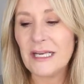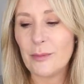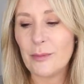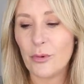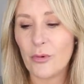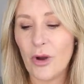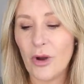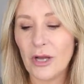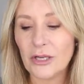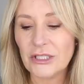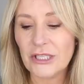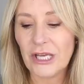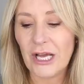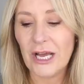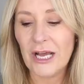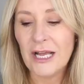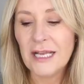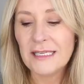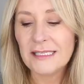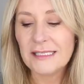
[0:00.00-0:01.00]

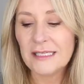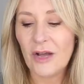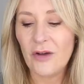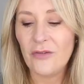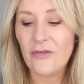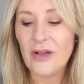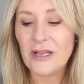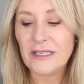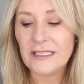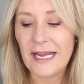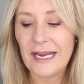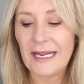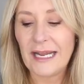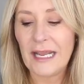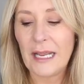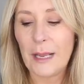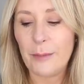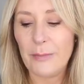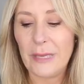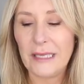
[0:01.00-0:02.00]
Liberata self
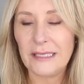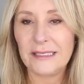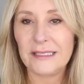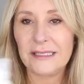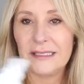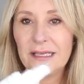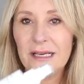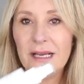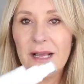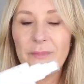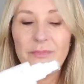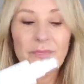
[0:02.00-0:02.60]
tanning mist.